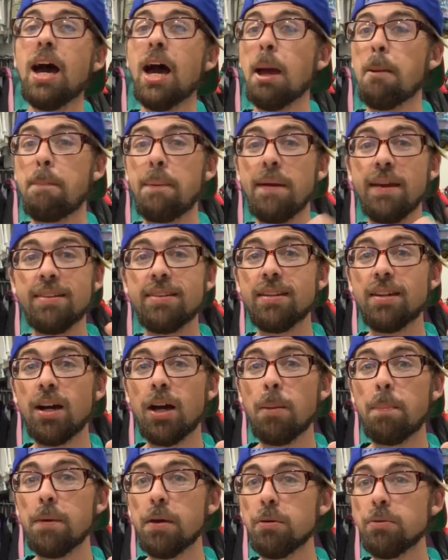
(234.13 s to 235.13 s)
I picked it
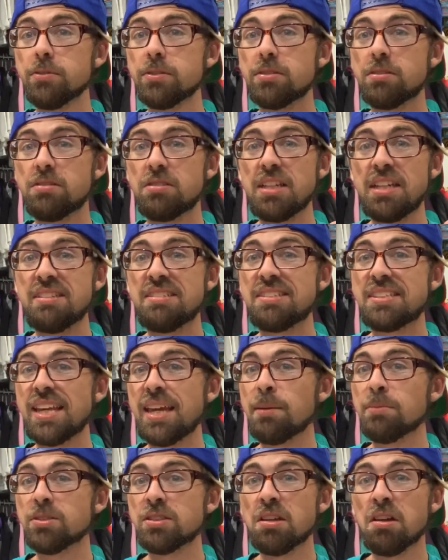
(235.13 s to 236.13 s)
up. It said
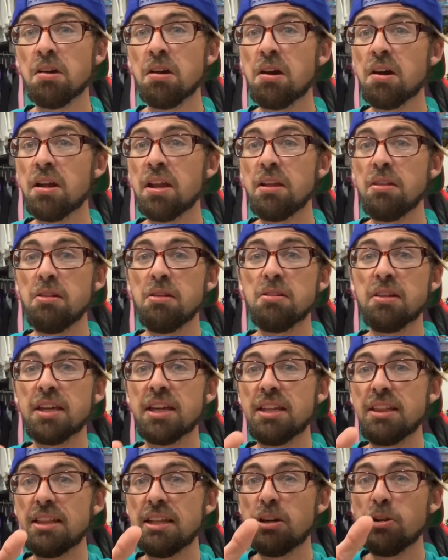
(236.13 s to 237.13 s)
Samsung on it. It looked like
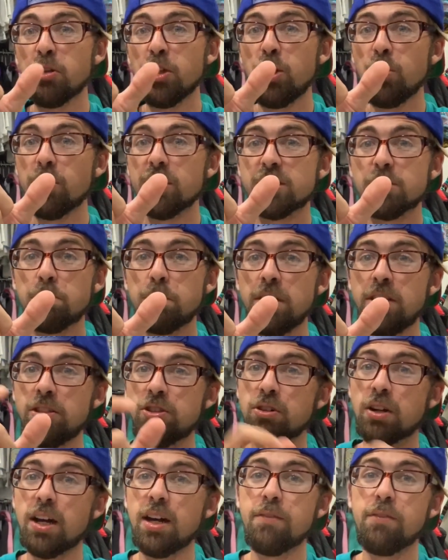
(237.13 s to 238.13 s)
a little USB
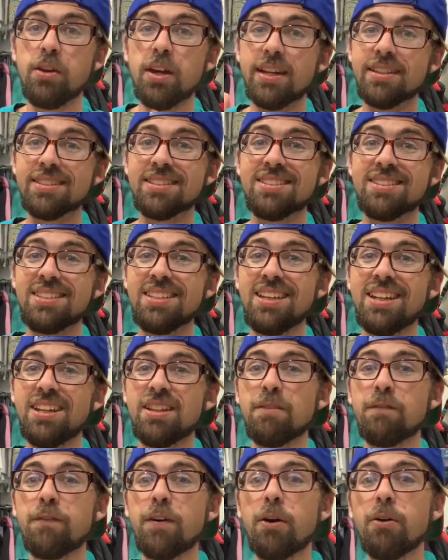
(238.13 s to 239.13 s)
drive. You guys can see it in
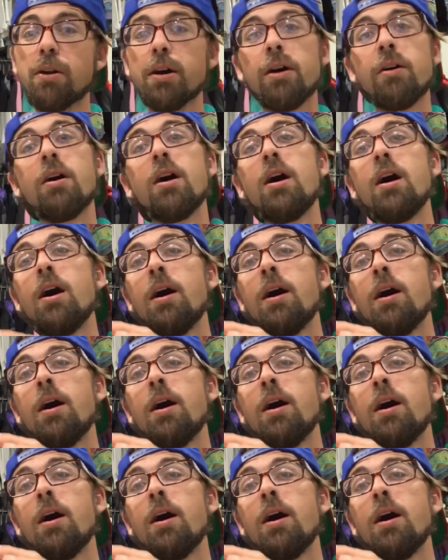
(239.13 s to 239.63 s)
the photo.